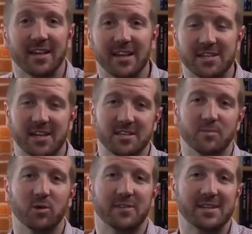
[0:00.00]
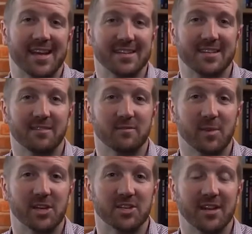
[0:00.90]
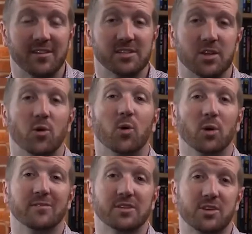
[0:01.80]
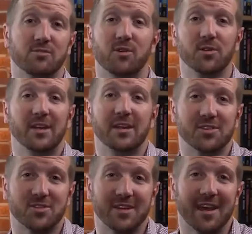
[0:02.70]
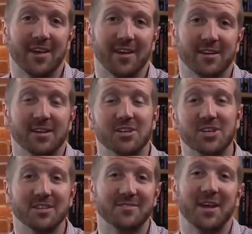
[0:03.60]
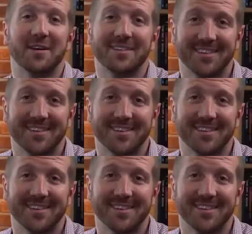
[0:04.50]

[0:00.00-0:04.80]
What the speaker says: Let's get some more fantastic information out there so all of us can grow the industry together. Cheers for now.